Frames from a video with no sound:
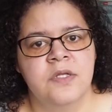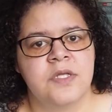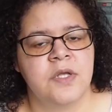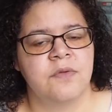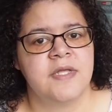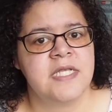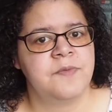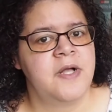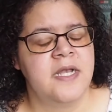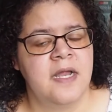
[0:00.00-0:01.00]
So this
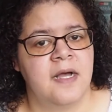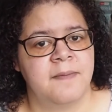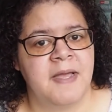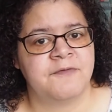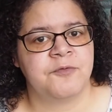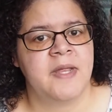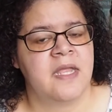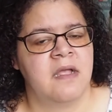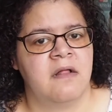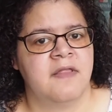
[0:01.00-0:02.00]
one, after
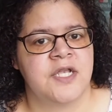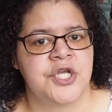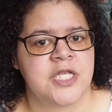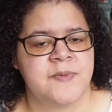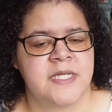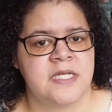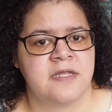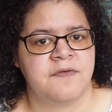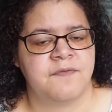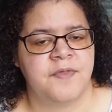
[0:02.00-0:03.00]
making all the adjustments to
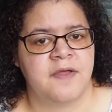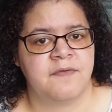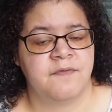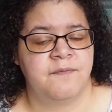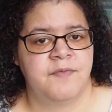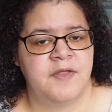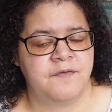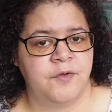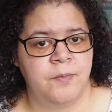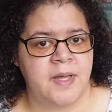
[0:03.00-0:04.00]
the
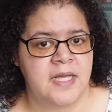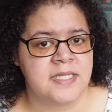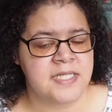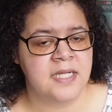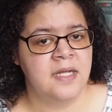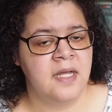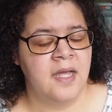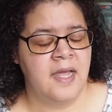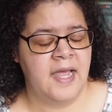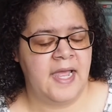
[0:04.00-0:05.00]
full bust
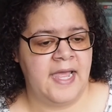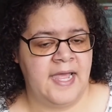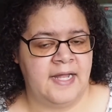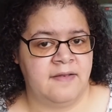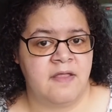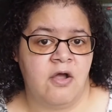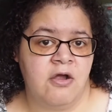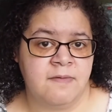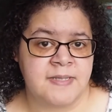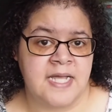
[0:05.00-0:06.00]
and the
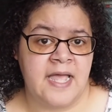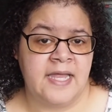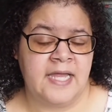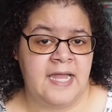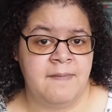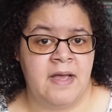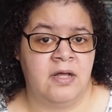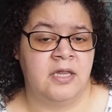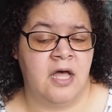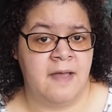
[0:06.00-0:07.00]
arm's eye came out
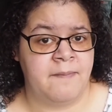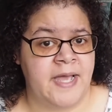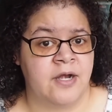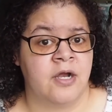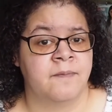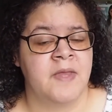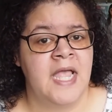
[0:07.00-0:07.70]
a lot better.